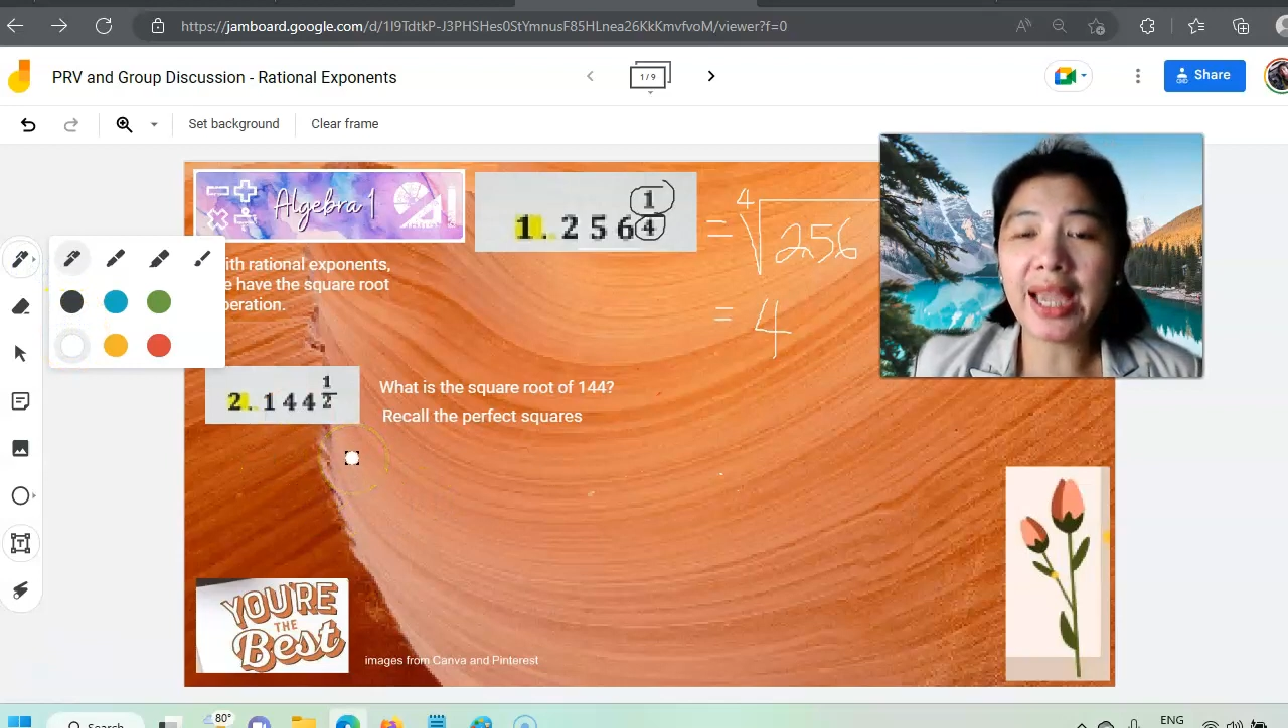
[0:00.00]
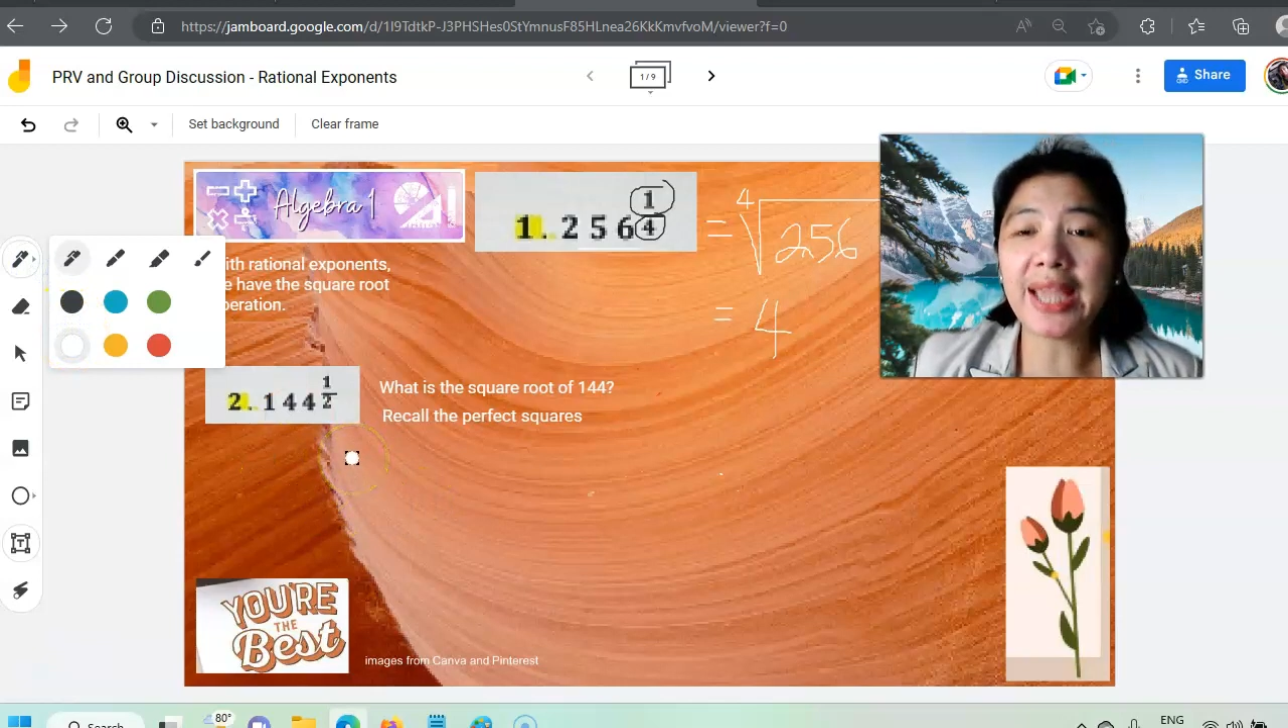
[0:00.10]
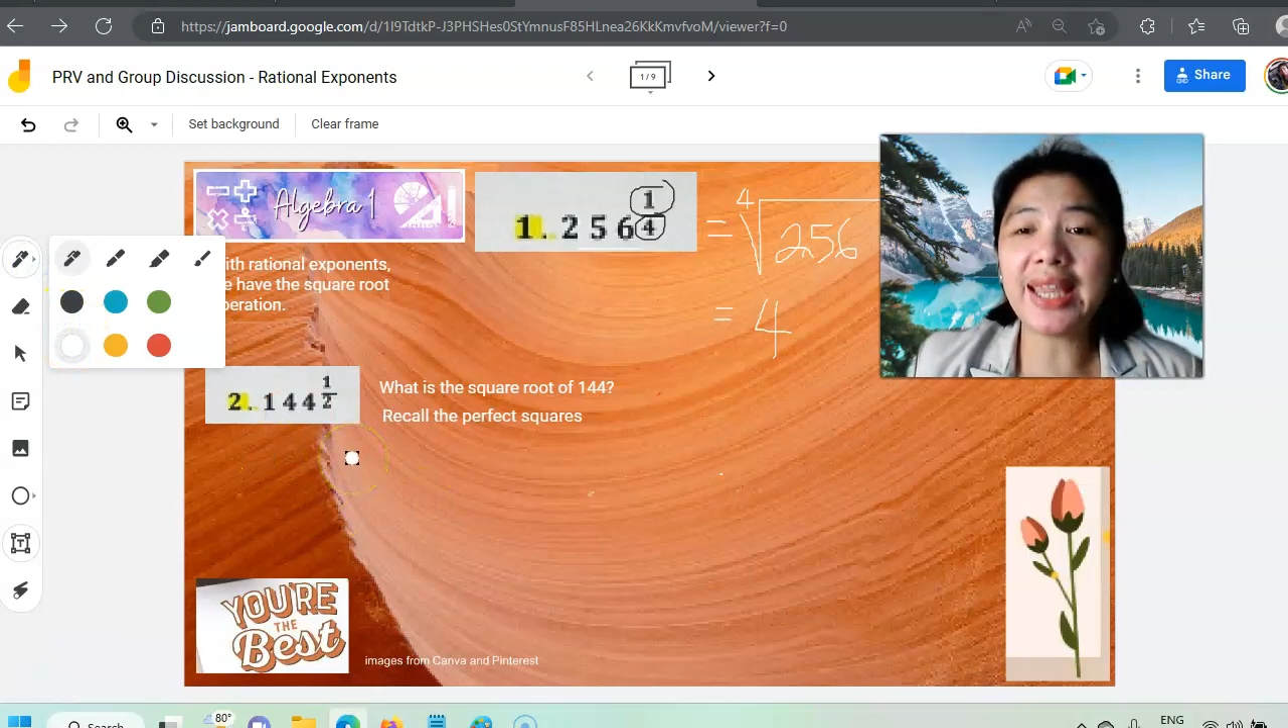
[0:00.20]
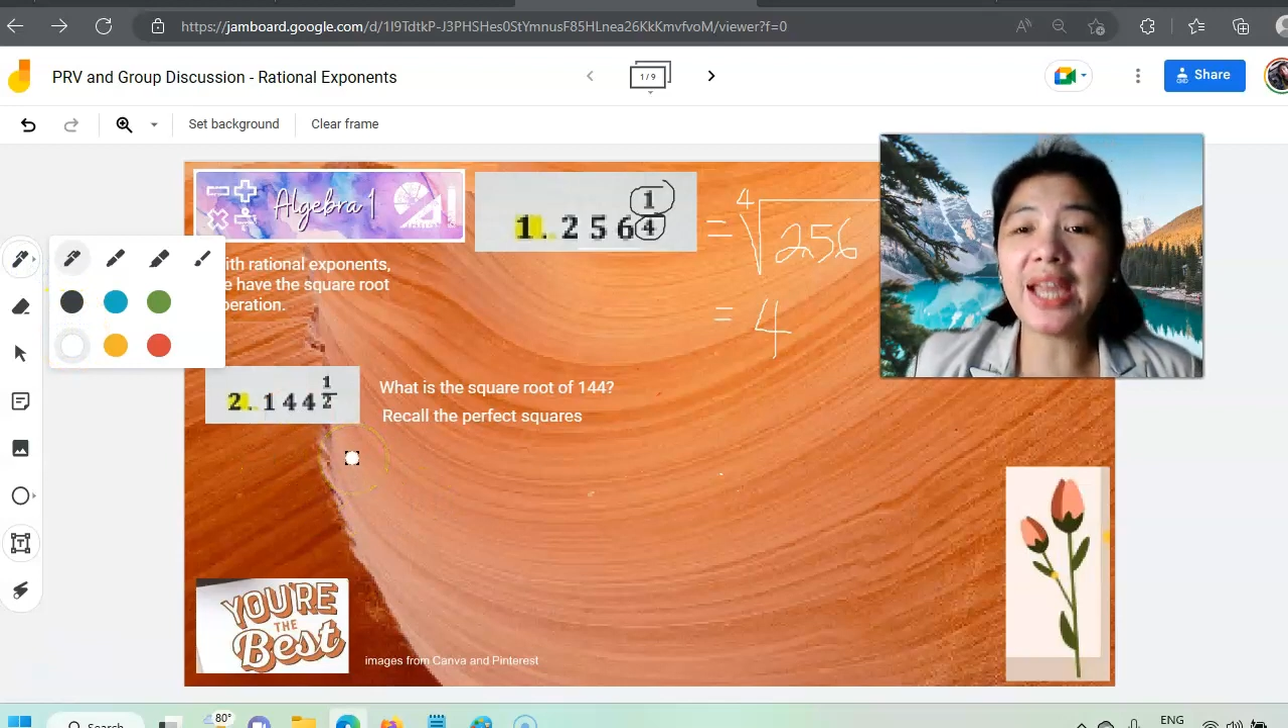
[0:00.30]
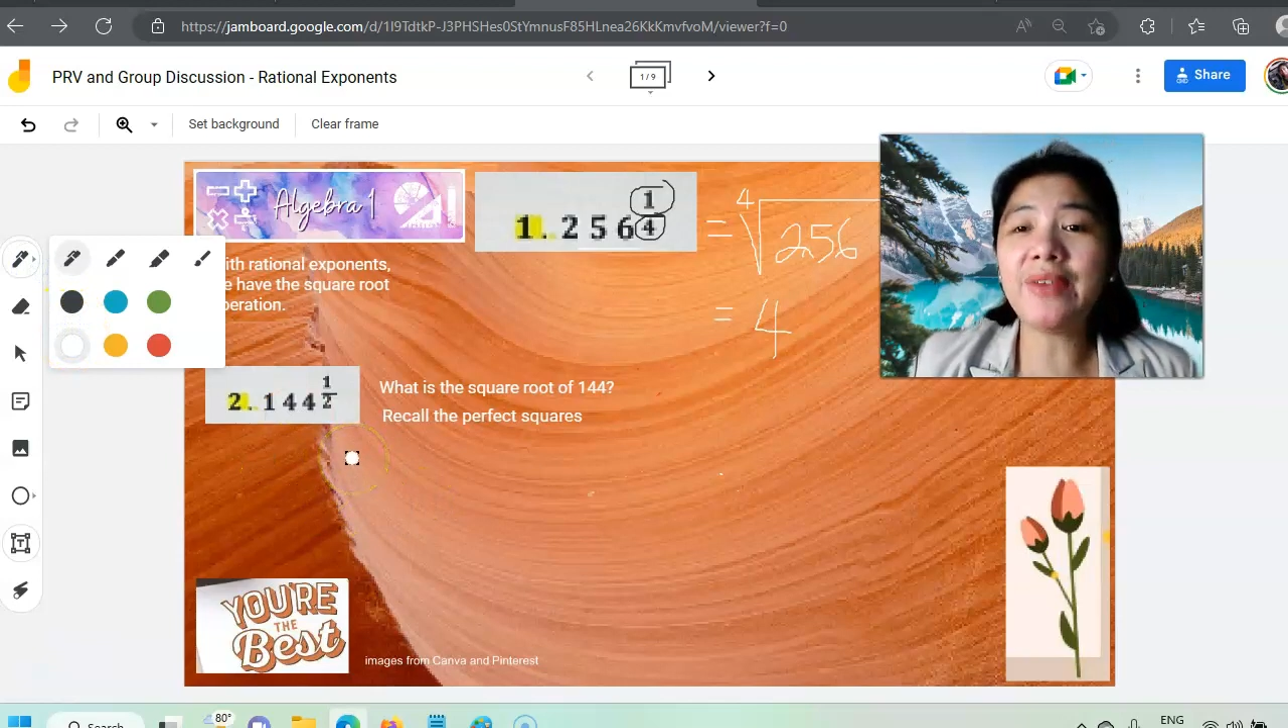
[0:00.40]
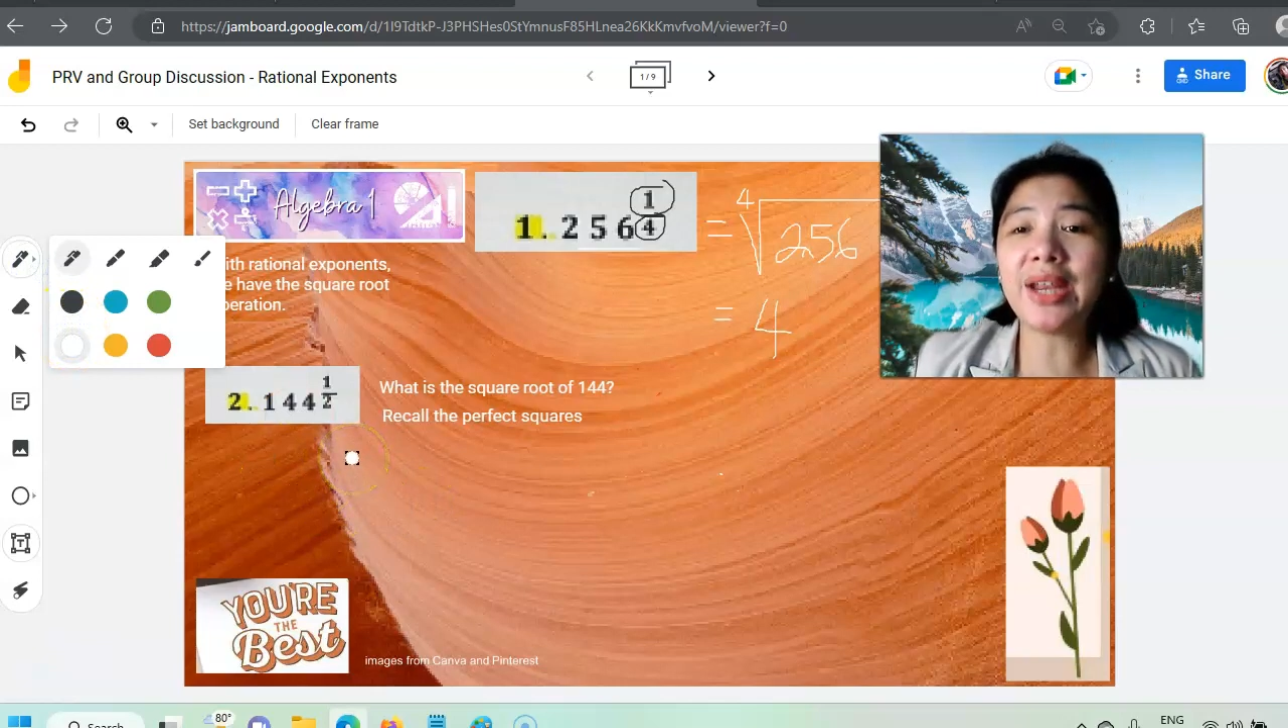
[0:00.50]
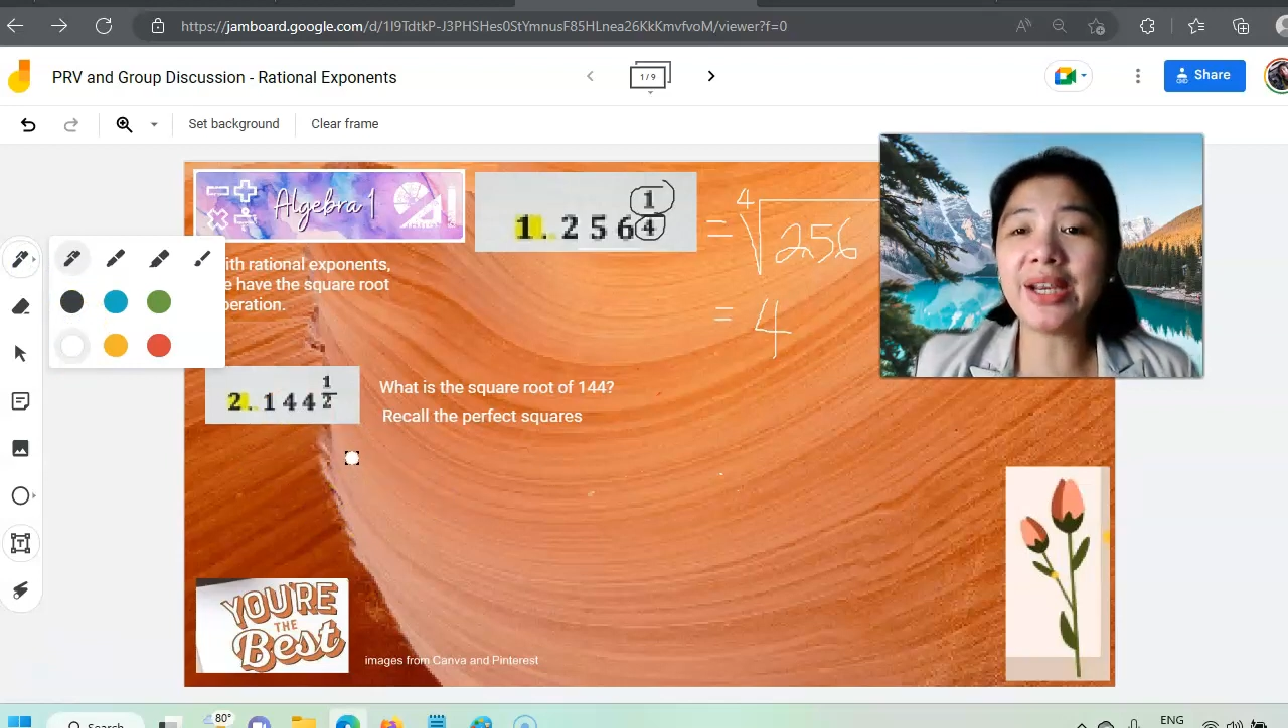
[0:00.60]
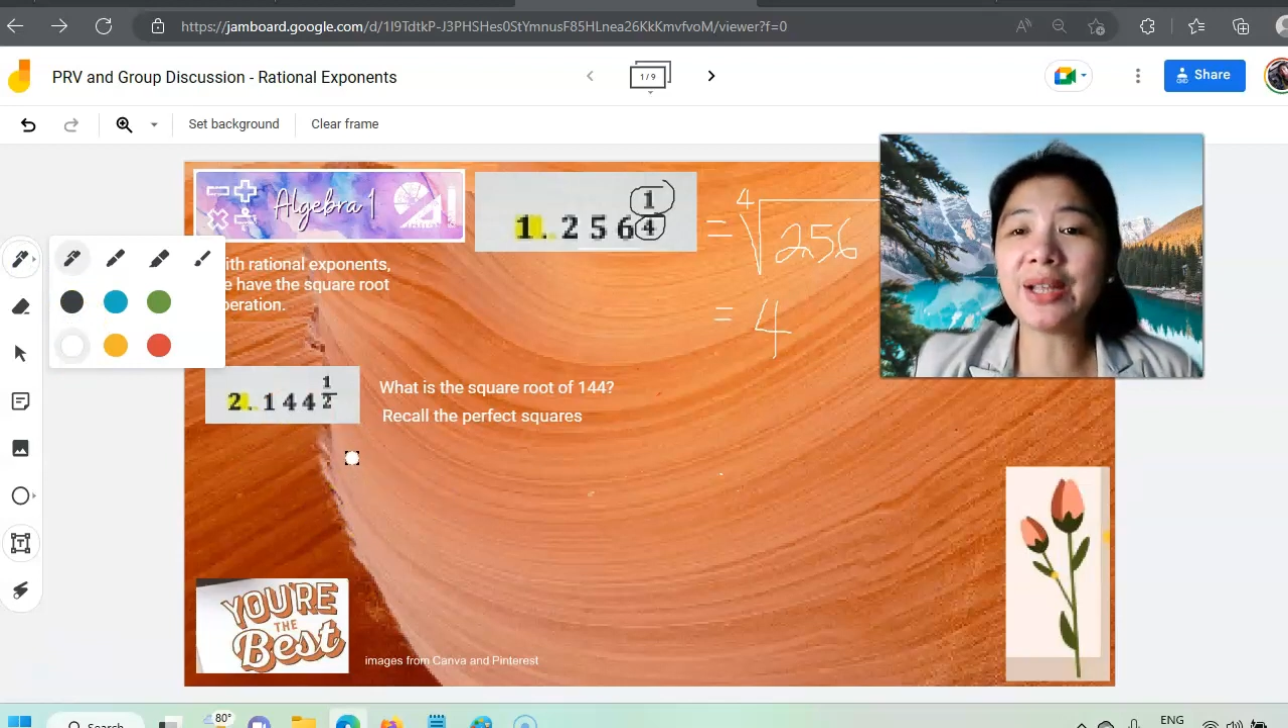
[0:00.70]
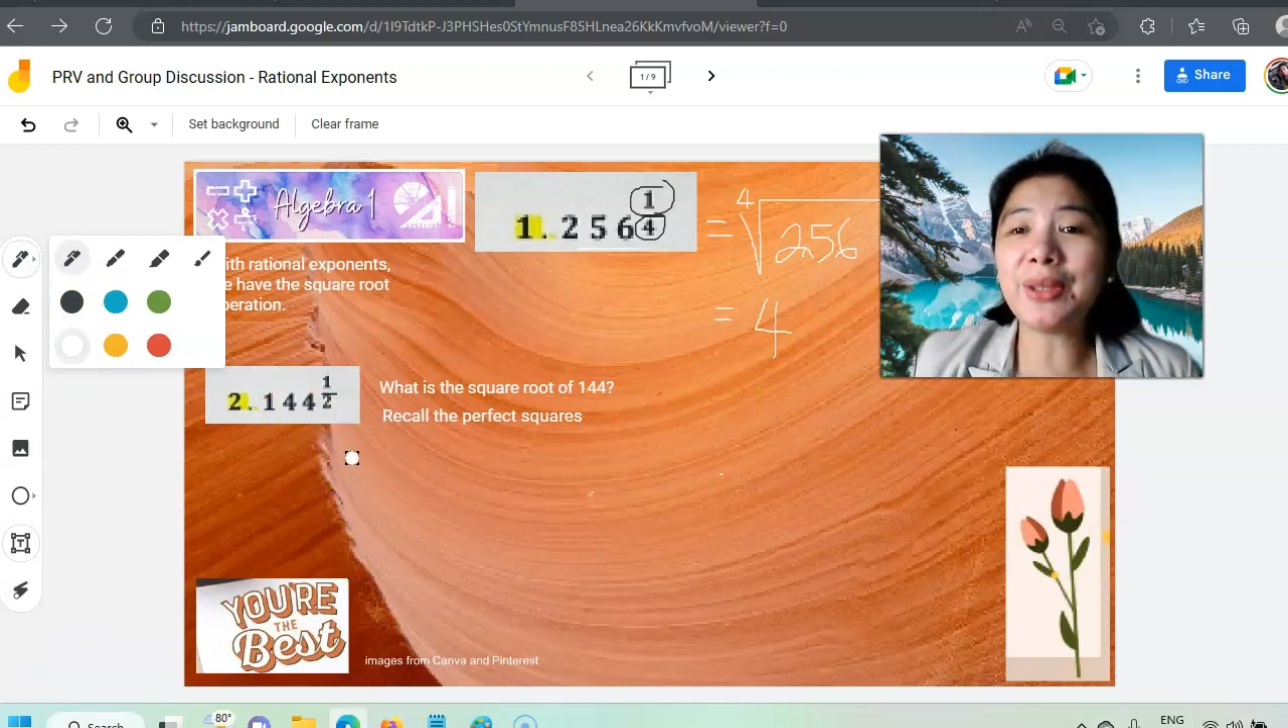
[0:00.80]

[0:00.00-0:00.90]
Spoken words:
Again, radical